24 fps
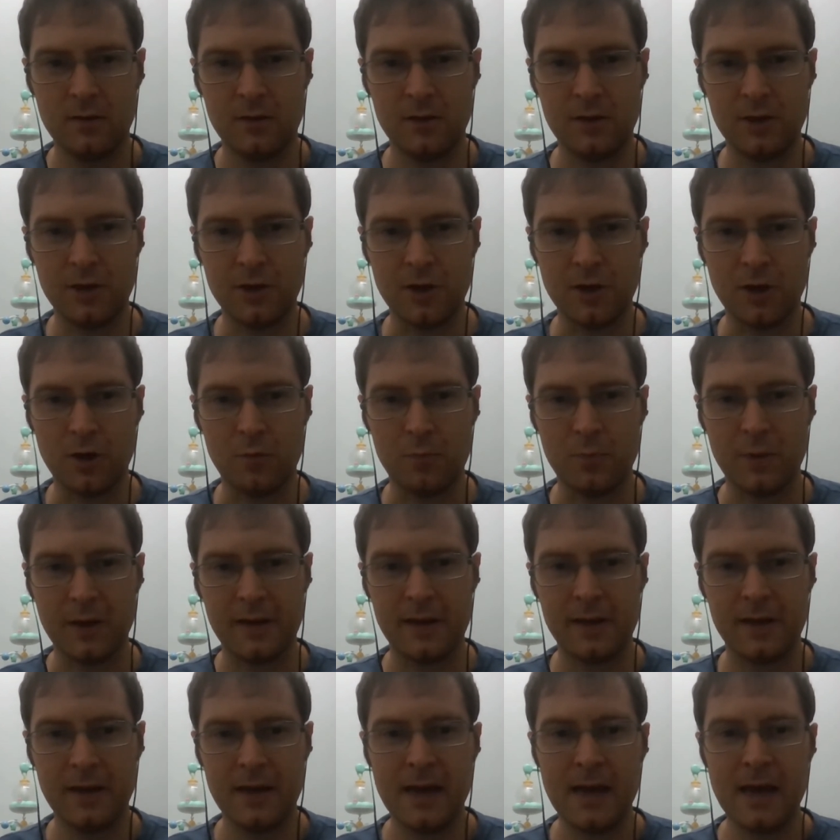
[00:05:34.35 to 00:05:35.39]
but
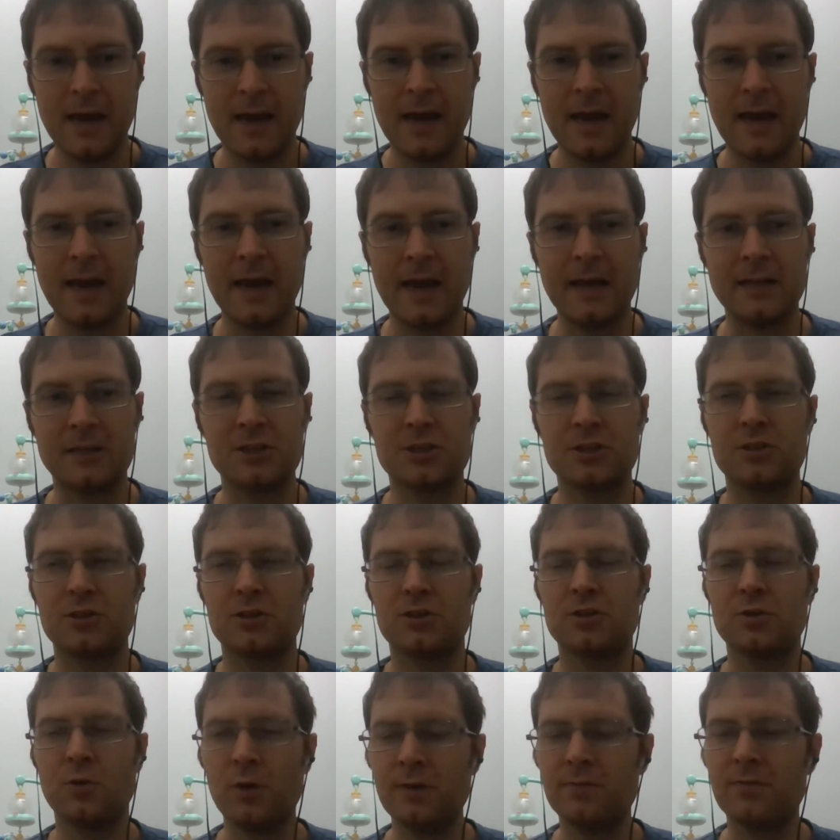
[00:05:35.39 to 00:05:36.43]
it's
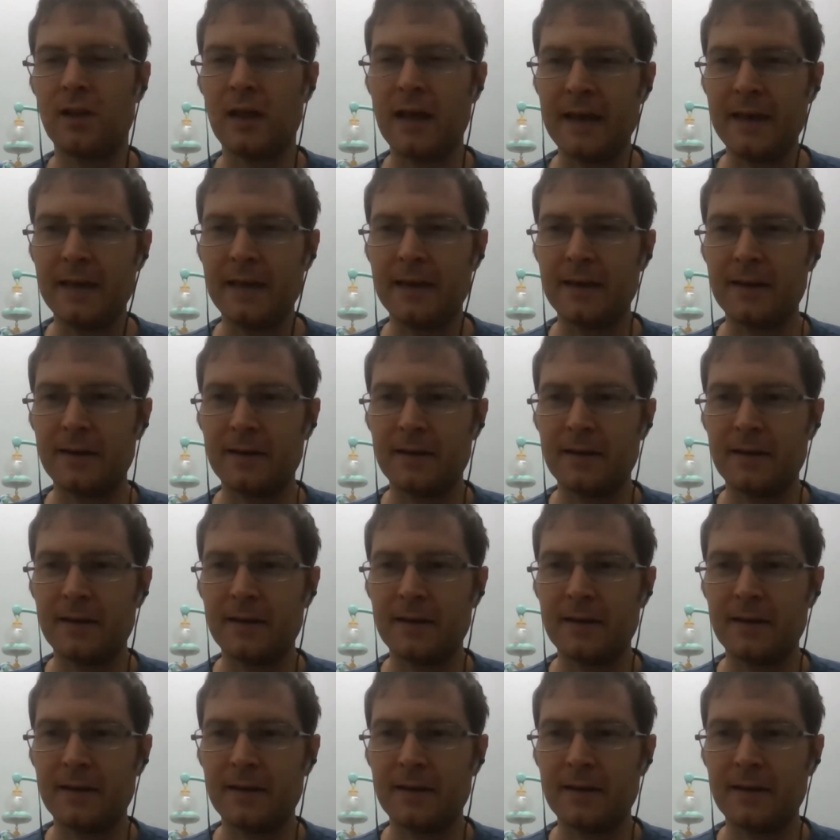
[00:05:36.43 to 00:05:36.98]
sort of like